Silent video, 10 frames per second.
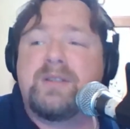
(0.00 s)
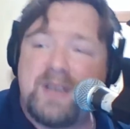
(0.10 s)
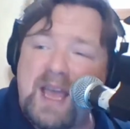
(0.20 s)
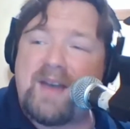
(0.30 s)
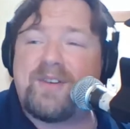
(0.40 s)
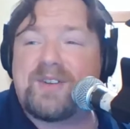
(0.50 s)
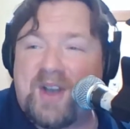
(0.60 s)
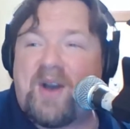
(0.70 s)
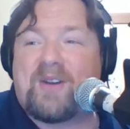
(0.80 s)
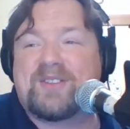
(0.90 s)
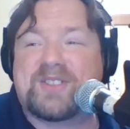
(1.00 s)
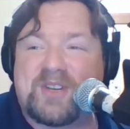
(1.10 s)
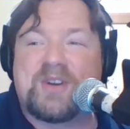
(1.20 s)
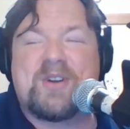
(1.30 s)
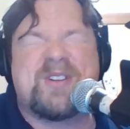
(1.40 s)
never go to
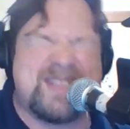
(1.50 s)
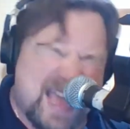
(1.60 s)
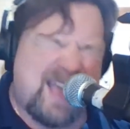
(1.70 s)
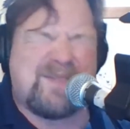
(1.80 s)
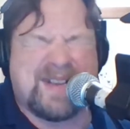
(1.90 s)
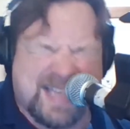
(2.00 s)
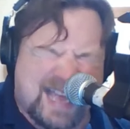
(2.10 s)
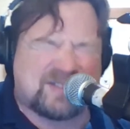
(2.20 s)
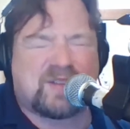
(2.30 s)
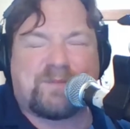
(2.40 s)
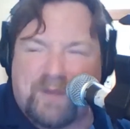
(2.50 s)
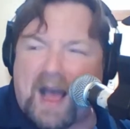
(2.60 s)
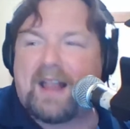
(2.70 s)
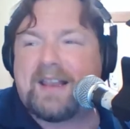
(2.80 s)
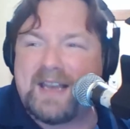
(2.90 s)
school, never get to
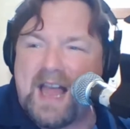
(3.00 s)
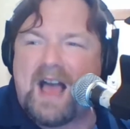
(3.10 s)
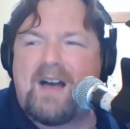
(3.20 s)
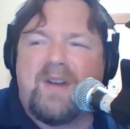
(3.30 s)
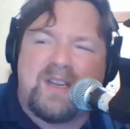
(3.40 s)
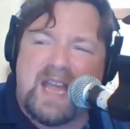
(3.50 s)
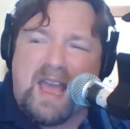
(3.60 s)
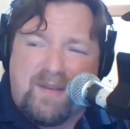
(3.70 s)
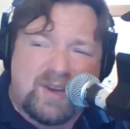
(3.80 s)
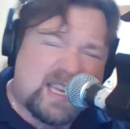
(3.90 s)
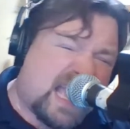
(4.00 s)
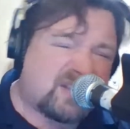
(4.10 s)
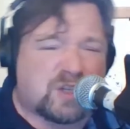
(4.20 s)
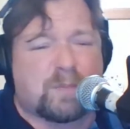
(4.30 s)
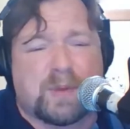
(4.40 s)
fall in love, never
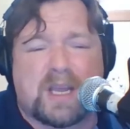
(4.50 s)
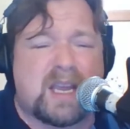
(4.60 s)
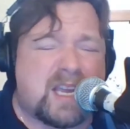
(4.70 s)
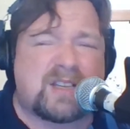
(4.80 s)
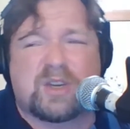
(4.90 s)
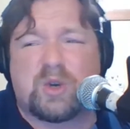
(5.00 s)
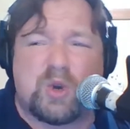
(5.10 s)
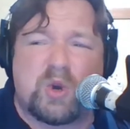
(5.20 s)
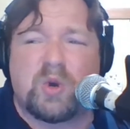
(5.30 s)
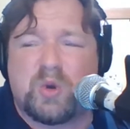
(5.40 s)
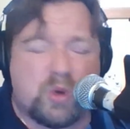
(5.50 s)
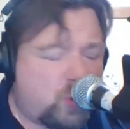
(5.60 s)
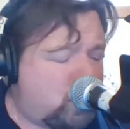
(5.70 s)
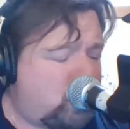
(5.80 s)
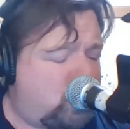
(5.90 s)
get to be
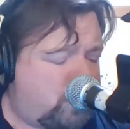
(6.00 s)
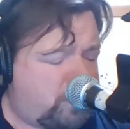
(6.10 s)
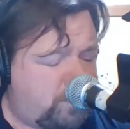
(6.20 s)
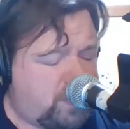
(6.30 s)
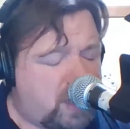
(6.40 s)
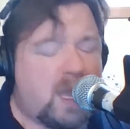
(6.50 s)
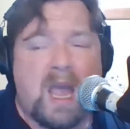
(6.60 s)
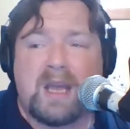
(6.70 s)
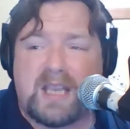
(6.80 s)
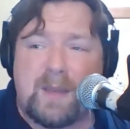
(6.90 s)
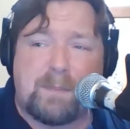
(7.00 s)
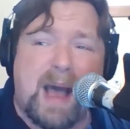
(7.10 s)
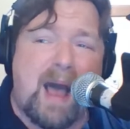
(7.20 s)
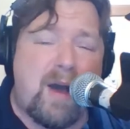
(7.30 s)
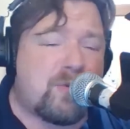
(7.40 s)
cool. Keep
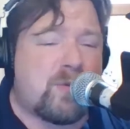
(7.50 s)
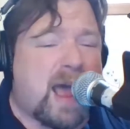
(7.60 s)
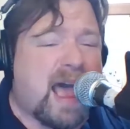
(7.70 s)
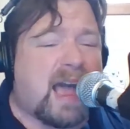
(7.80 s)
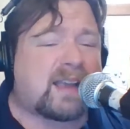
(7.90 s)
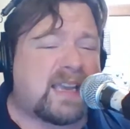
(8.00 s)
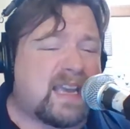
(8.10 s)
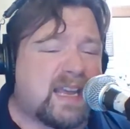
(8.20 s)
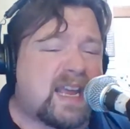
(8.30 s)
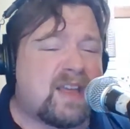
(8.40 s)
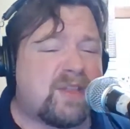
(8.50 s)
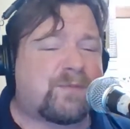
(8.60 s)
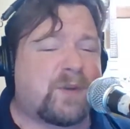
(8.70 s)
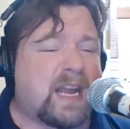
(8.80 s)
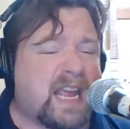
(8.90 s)
on rocking in the
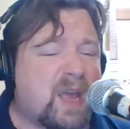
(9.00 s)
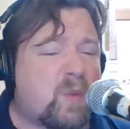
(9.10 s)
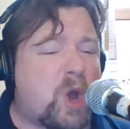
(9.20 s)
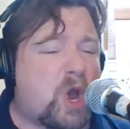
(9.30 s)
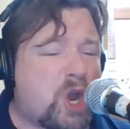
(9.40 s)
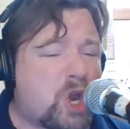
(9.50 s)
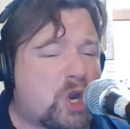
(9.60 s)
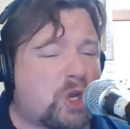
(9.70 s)
free world.